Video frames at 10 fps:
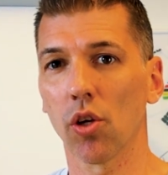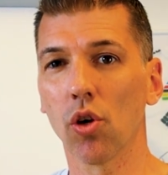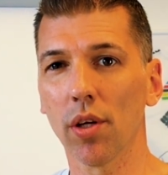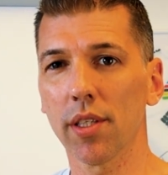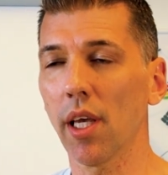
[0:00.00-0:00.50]

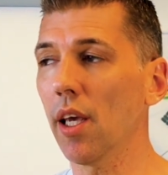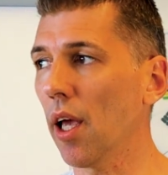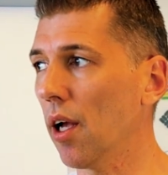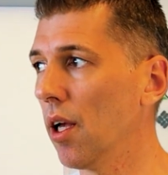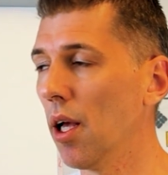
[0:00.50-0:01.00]
Good
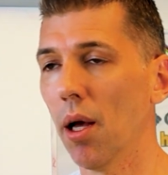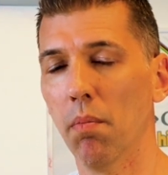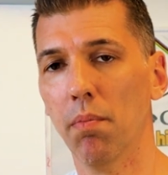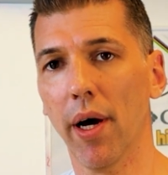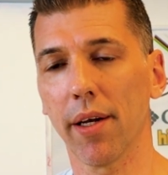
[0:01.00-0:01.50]
thinking,
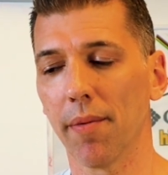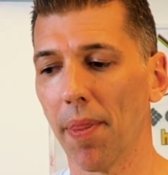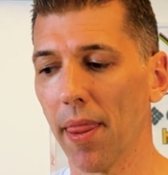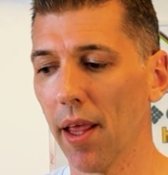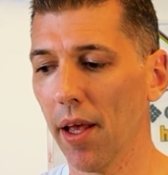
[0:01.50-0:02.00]

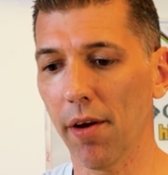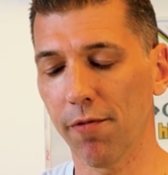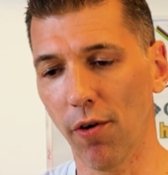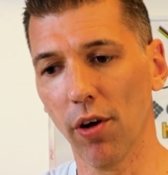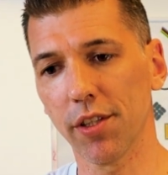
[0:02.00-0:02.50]
but it
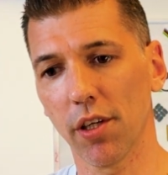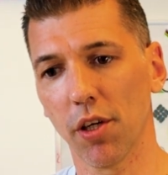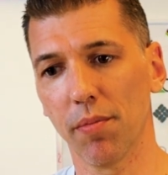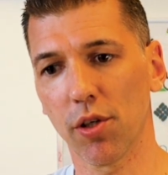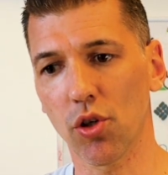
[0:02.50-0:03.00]
falls a
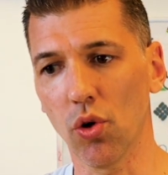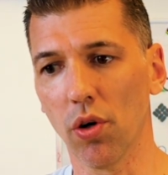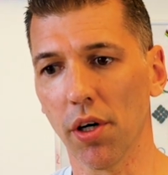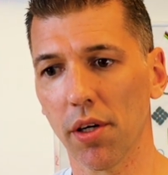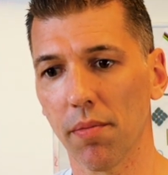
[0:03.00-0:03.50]
little bit
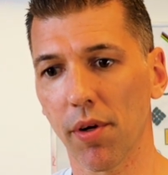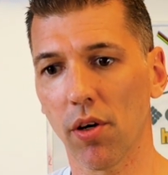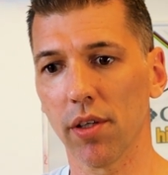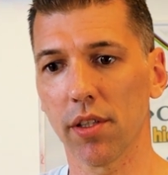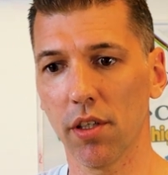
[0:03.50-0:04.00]
short
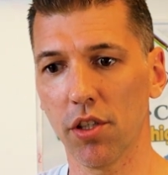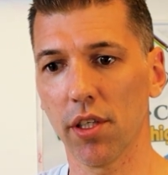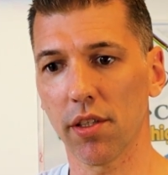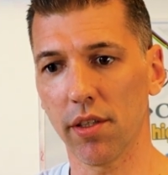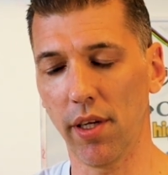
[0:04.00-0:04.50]
because this
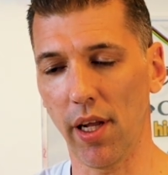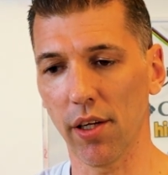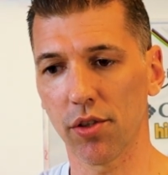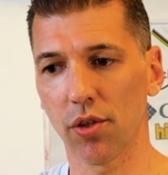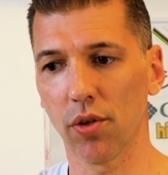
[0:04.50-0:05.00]
just
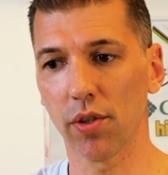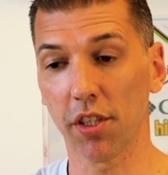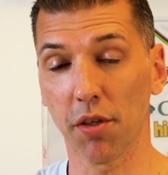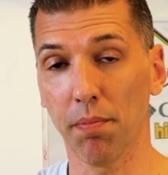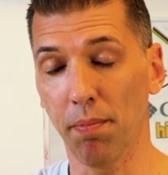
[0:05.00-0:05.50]
tells you
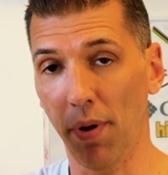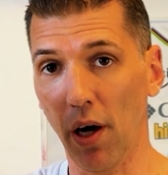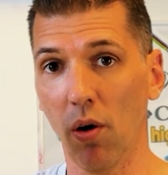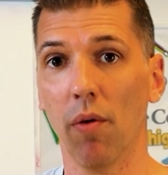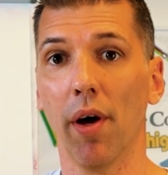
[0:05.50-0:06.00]
that the
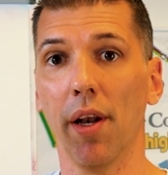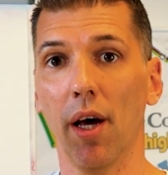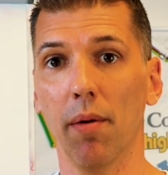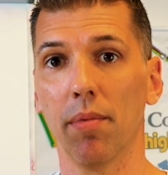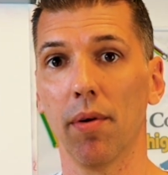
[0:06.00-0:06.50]
power went
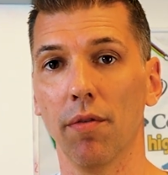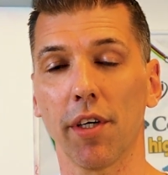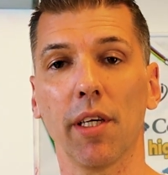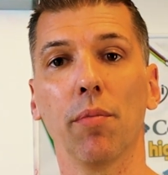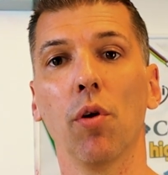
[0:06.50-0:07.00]
up. For
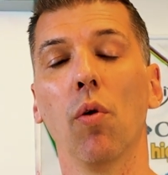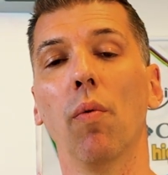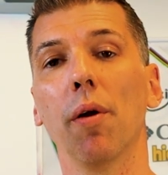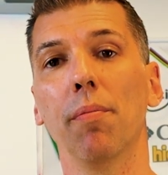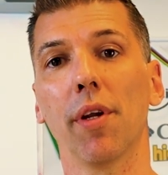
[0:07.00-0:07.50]
example, in a
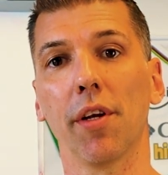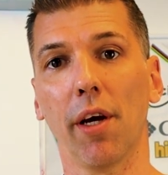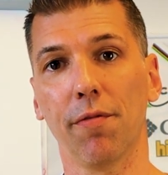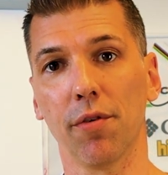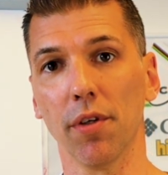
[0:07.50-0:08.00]
1 minute
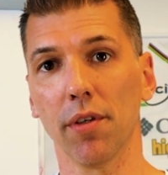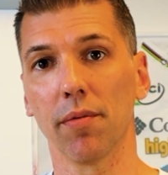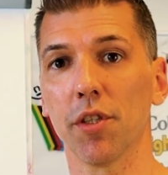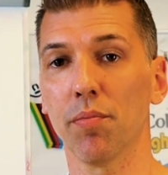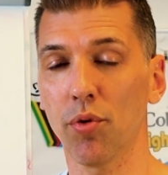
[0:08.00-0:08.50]
effort
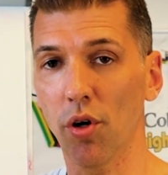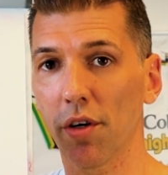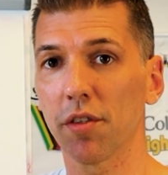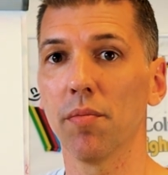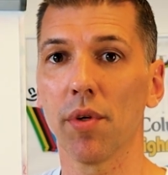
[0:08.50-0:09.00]
is
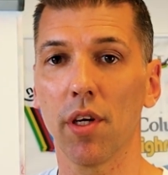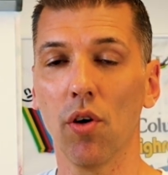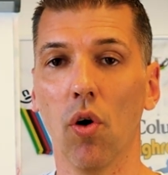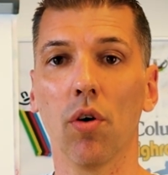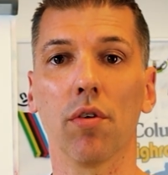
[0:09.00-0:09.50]

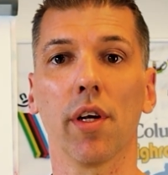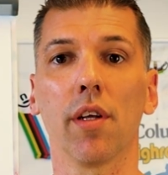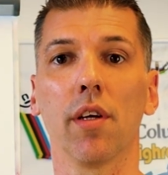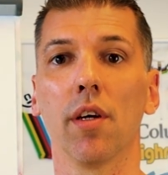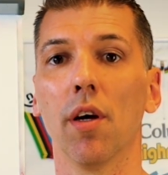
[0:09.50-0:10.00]
approximately
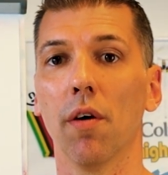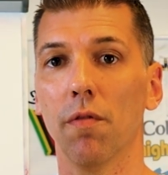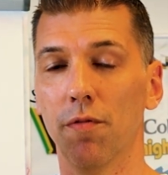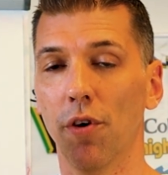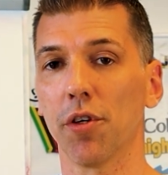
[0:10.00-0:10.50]
already
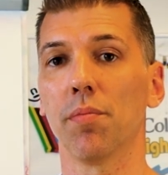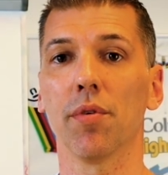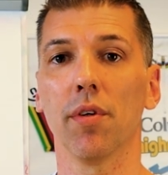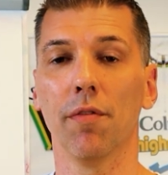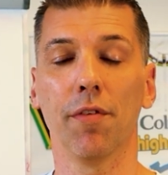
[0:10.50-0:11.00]
50%